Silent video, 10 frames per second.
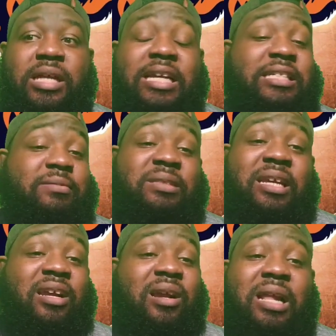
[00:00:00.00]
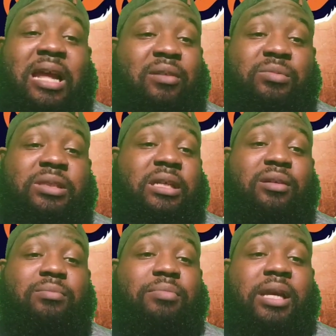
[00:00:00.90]
Like I was saying earlier, I don't see
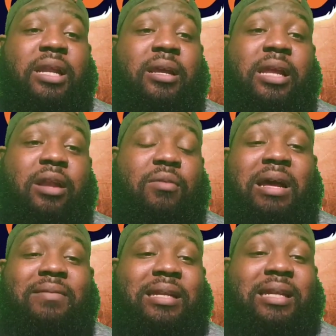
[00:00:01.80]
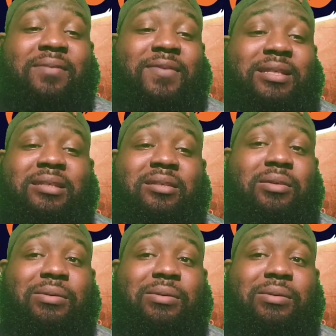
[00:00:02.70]
them being it. They don't have the defense.